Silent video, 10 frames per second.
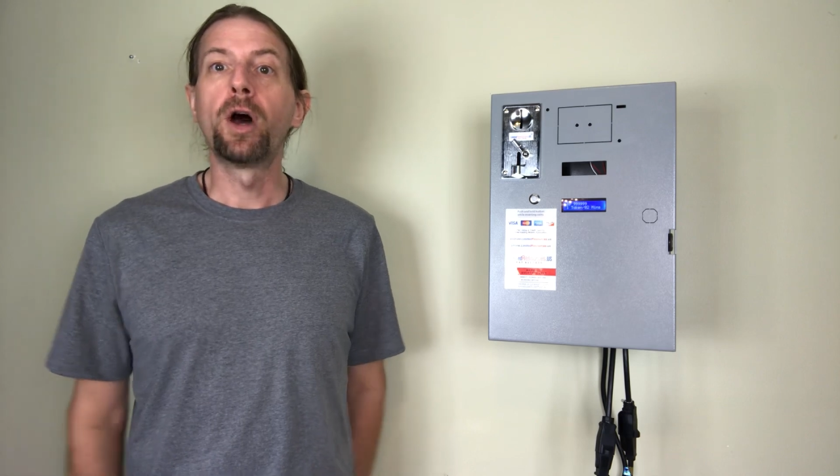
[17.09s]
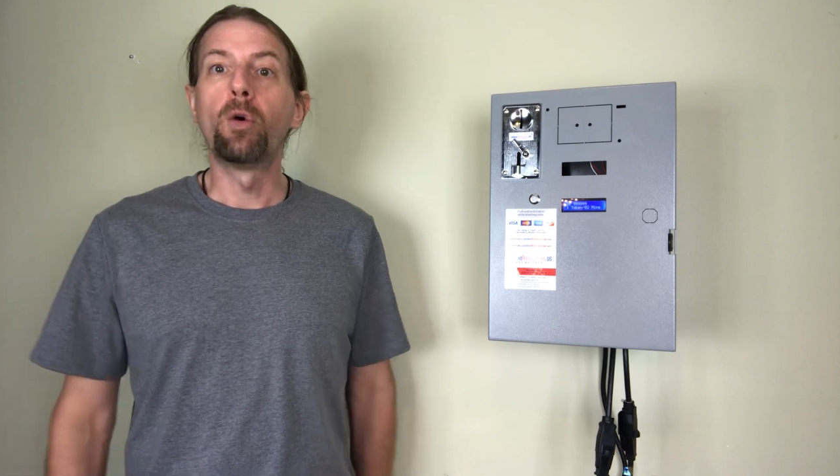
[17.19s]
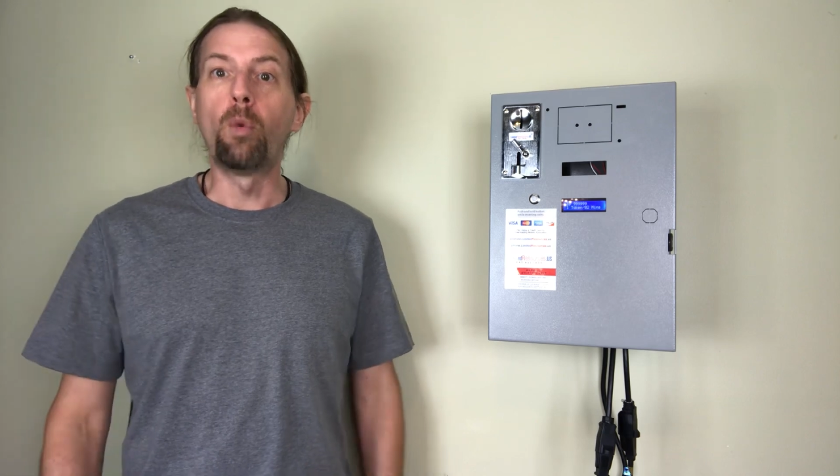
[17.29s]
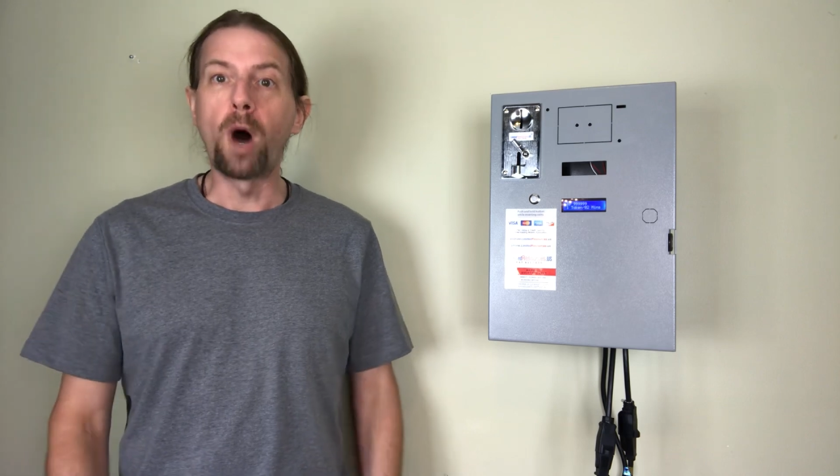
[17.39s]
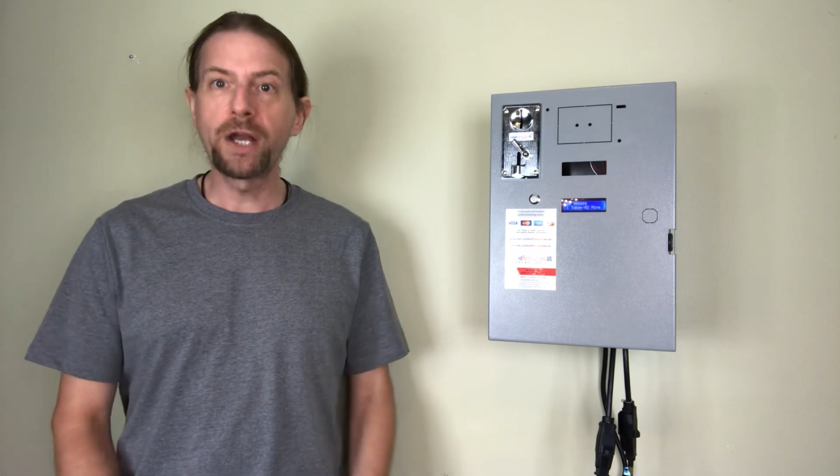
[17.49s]

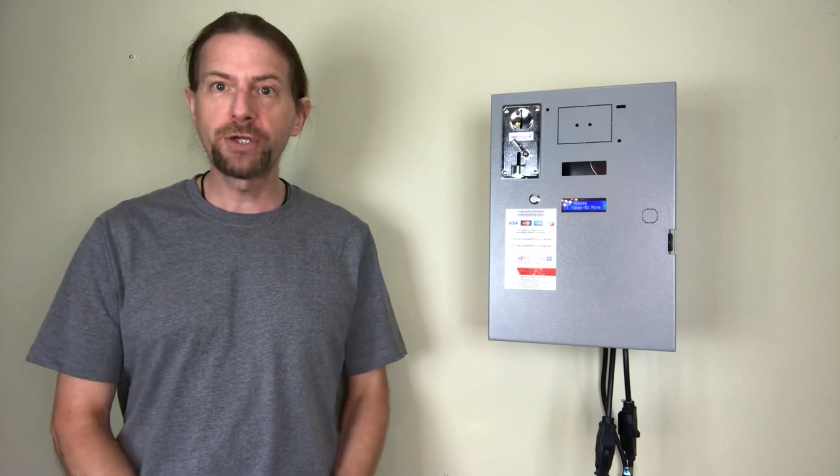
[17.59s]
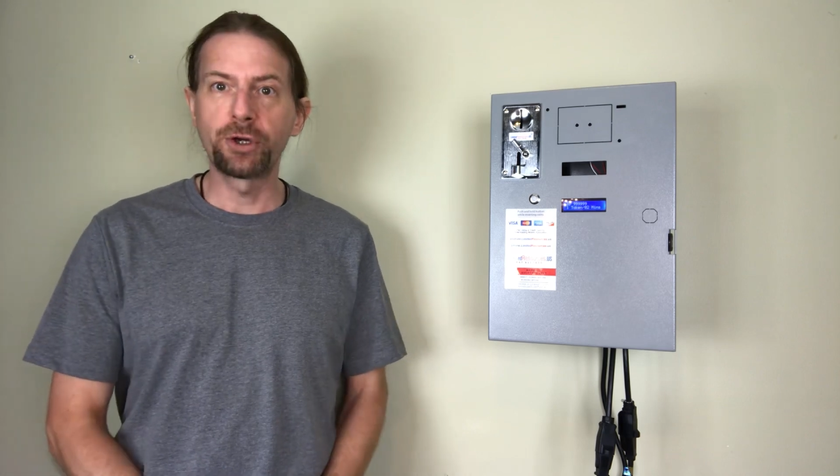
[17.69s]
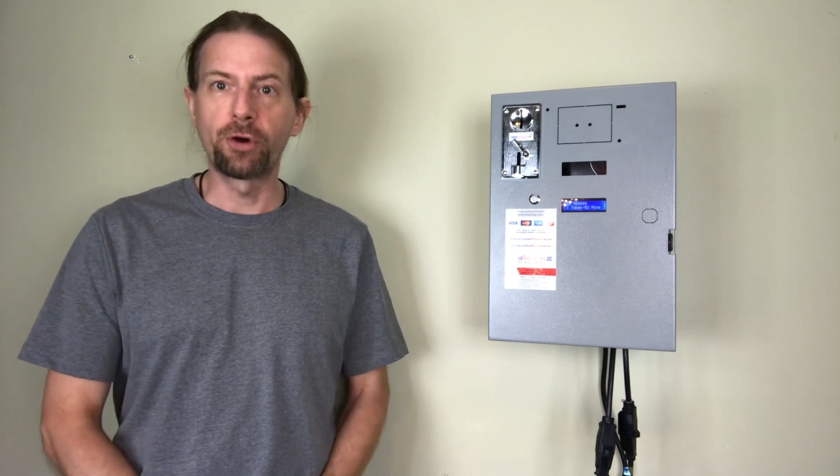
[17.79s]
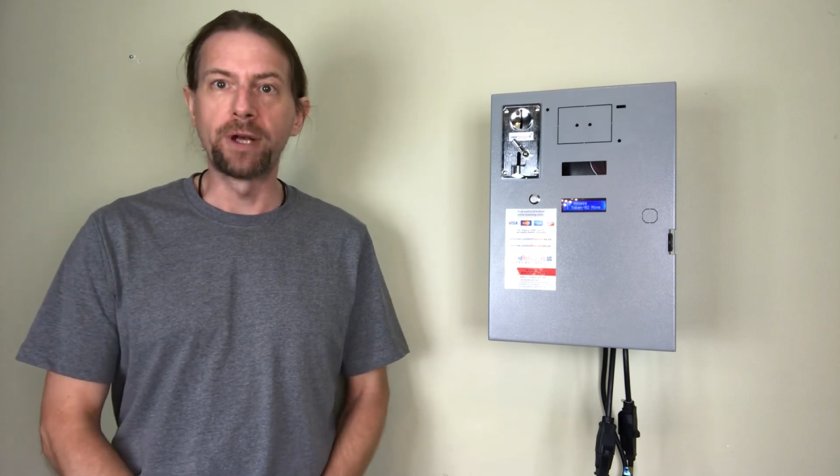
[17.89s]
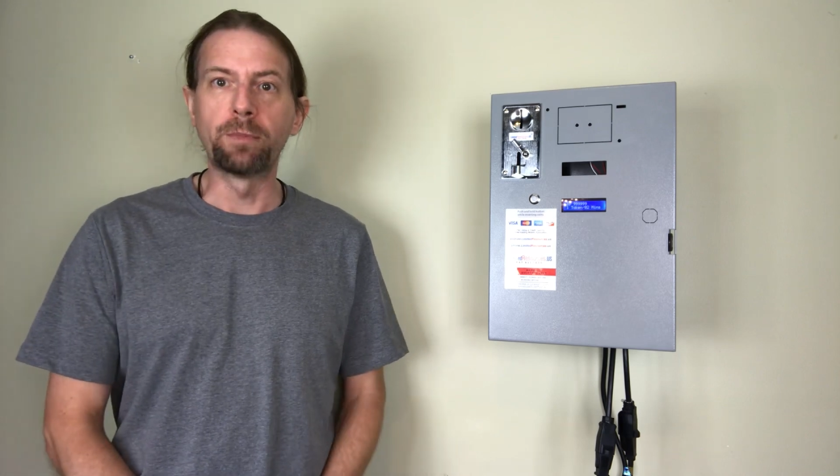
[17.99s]
washer
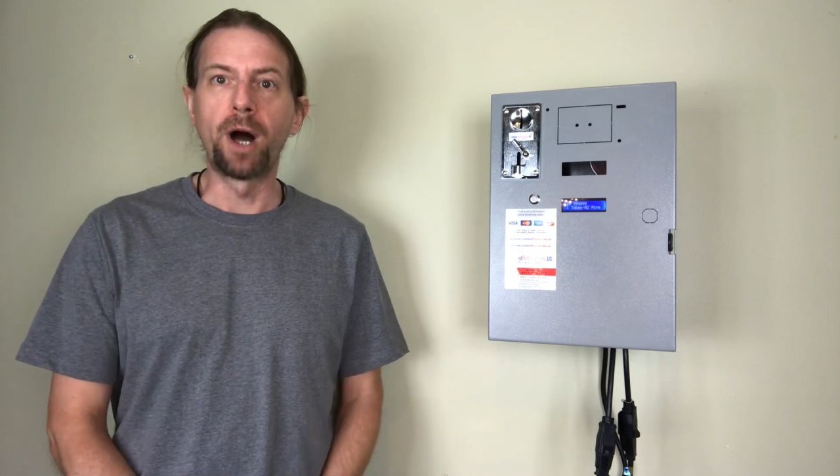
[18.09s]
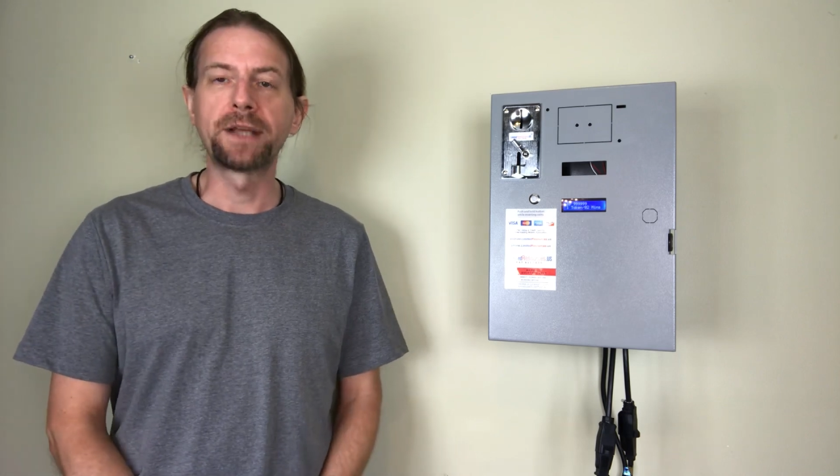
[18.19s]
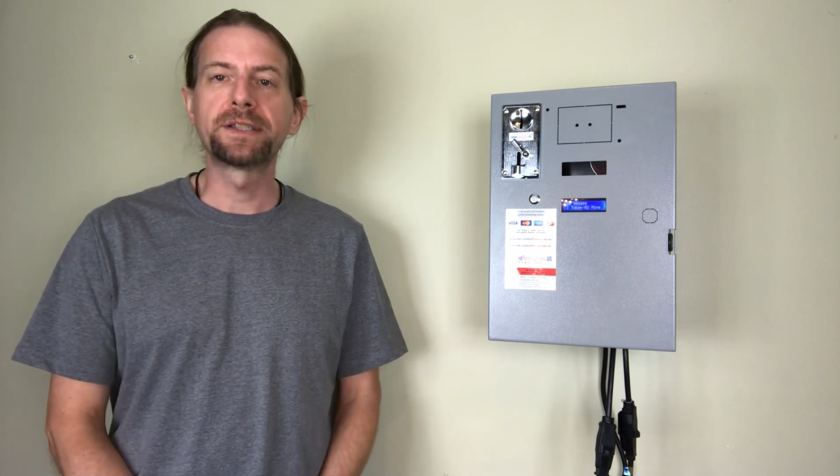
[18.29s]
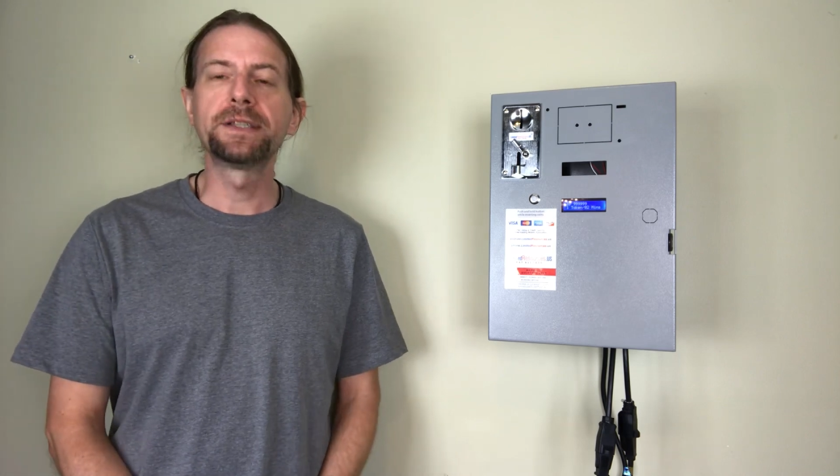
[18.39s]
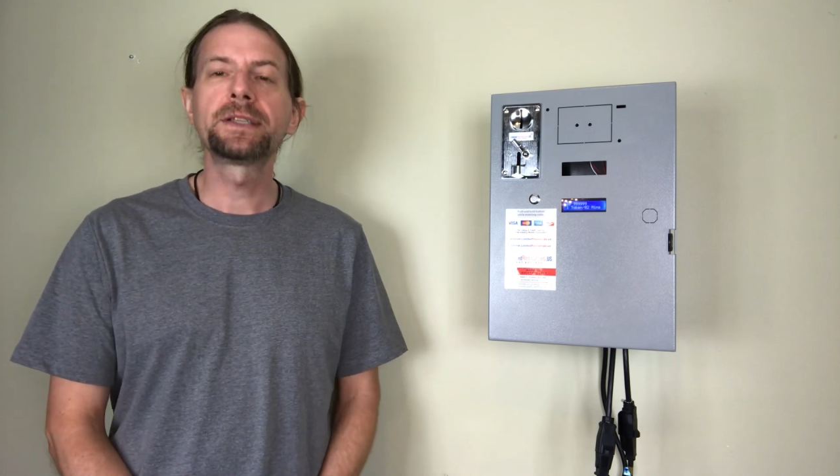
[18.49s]
coin
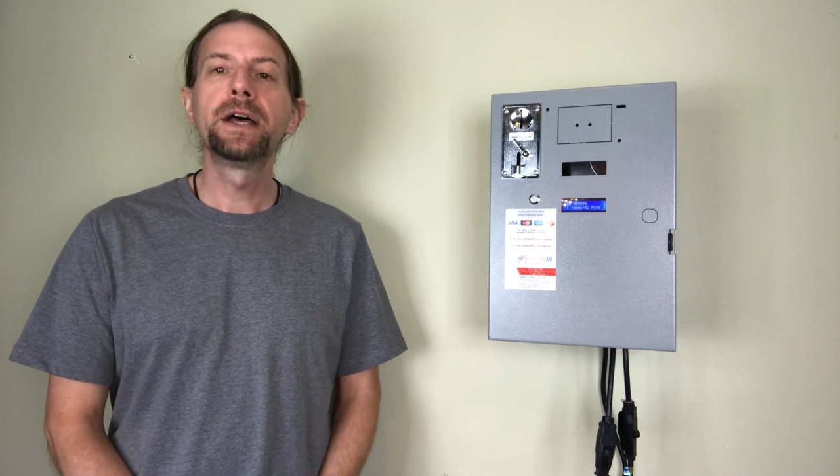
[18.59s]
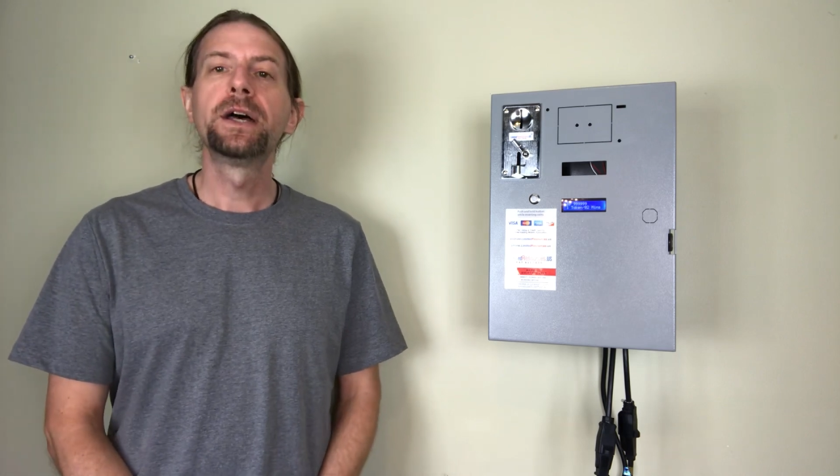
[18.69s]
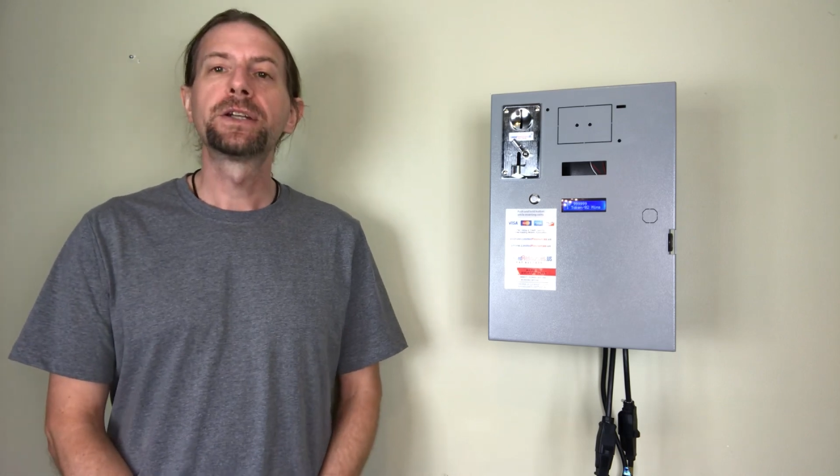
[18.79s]
boxes